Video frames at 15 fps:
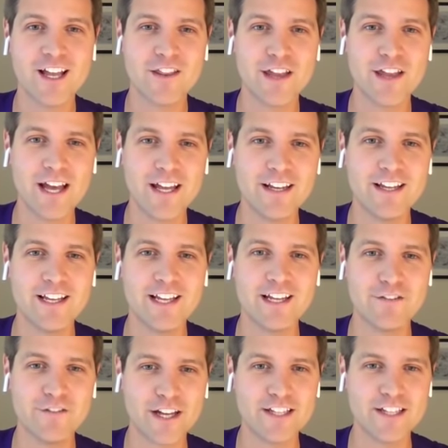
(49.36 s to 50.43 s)
that
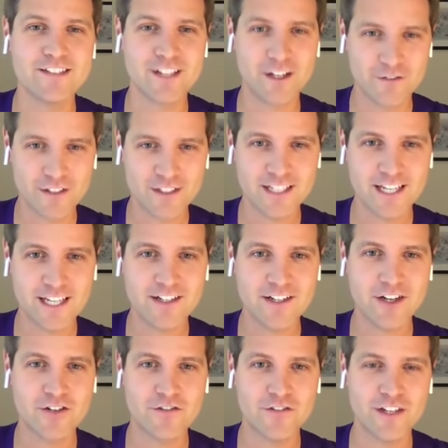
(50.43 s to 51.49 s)
invite self-contained
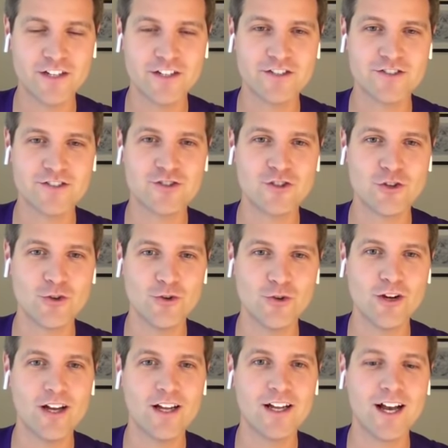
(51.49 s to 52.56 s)
RVers
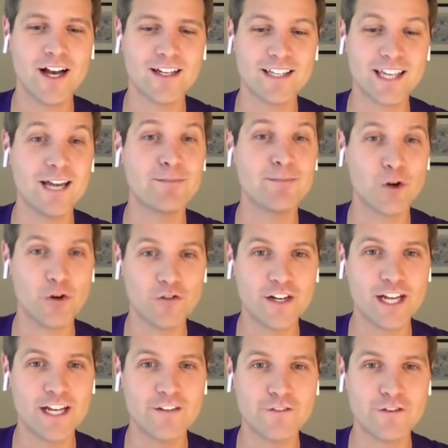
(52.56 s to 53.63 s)
to camp
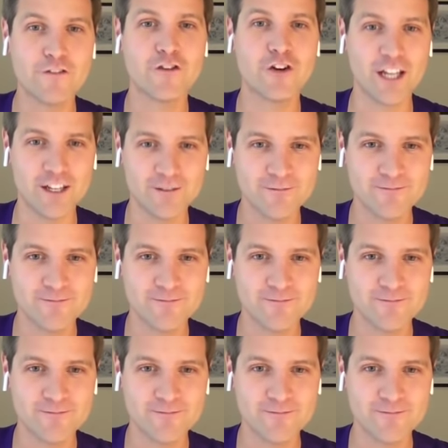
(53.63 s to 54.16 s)
overnight for free.